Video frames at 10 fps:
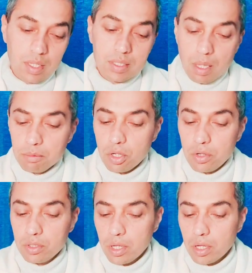Some
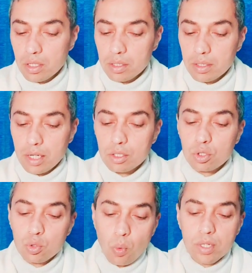children think that
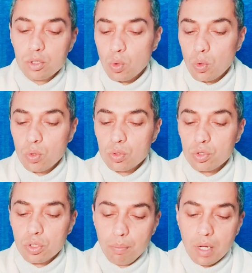so and so
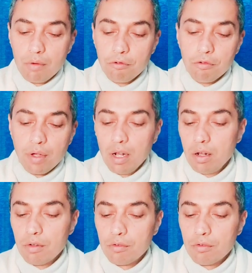should become well